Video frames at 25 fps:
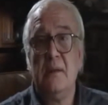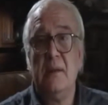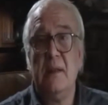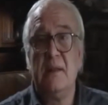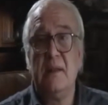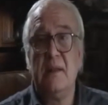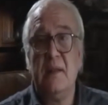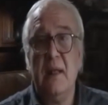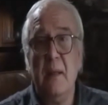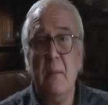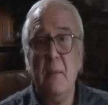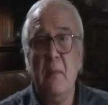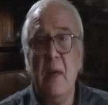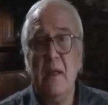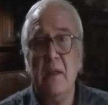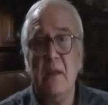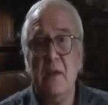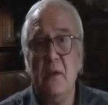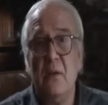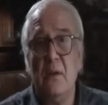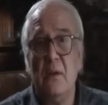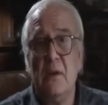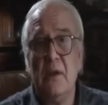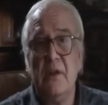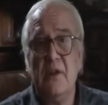the same
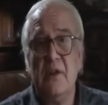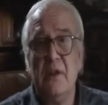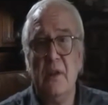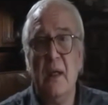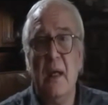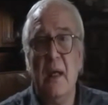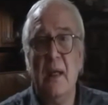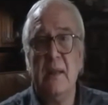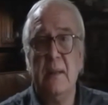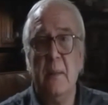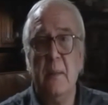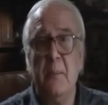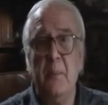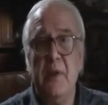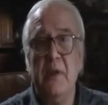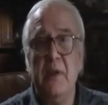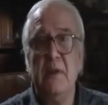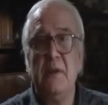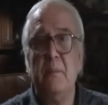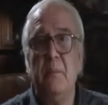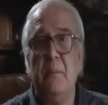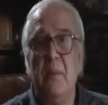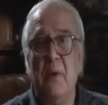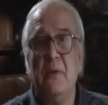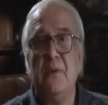ideology
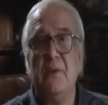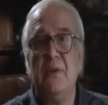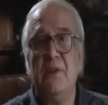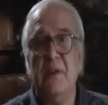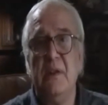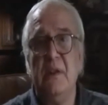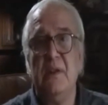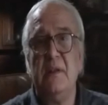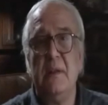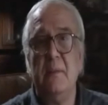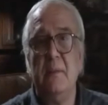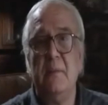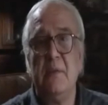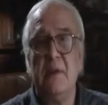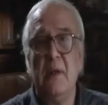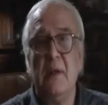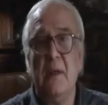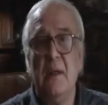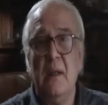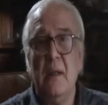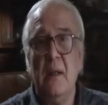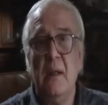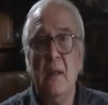underpins both systems.